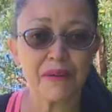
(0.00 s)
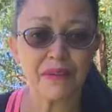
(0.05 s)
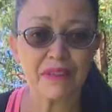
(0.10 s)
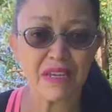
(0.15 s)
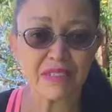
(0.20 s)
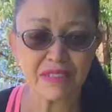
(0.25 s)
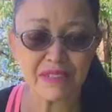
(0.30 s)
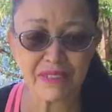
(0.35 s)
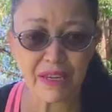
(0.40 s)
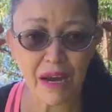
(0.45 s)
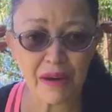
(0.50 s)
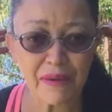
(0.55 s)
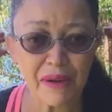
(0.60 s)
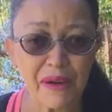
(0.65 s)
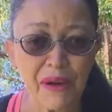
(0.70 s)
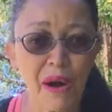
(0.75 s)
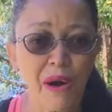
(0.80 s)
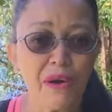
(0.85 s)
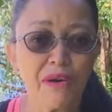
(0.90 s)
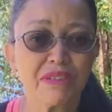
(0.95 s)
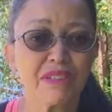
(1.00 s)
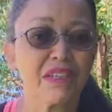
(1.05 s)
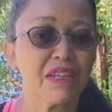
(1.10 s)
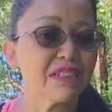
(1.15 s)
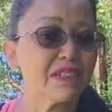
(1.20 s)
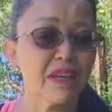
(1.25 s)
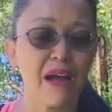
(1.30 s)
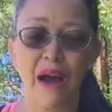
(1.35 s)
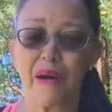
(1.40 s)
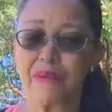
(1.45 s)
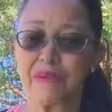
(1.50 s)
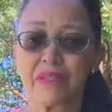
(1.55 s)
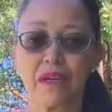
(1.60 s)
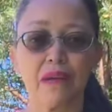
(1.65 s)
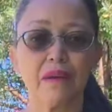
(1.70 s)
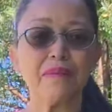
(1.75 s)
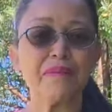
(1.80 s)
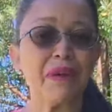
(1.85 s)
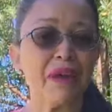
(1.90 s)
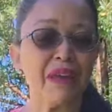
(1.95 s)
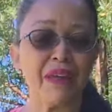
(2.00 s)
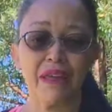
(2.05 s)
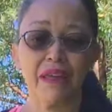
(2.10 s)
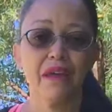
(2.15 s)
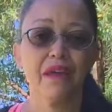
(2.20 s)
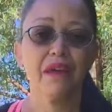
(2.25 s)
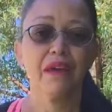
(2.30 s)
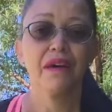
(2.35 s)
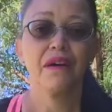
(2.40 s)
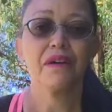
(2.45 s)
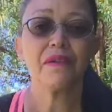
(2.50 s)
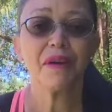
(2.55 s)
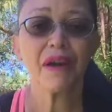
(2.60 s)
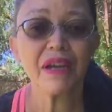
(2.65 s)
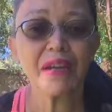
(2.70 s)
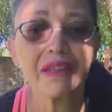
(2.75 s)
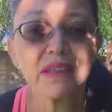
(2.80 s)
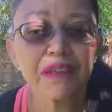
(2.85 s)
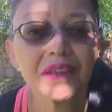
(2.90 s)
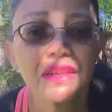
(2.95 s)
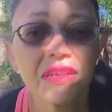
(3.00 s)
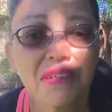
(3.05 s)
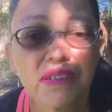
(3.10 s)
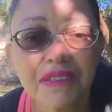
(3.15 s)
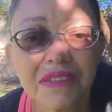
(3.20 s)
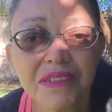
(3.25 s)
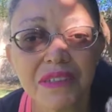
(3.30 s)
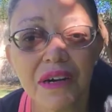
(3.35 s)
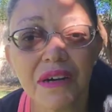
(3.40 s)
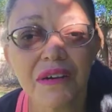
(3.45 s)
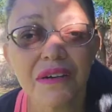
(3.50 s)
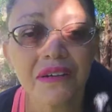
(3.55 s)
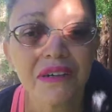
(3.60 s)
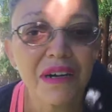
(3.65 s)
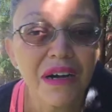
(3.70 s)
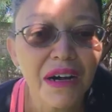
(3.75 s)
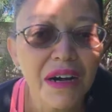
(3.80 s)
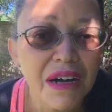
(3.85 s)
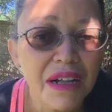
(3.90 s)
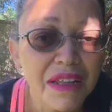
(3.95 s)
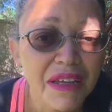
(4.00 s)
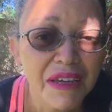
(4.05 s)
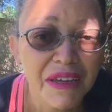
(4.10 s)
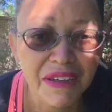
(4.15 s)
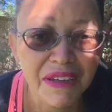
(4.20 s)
that's just how it goes, and that's just how it's gonna be. All right. So uh,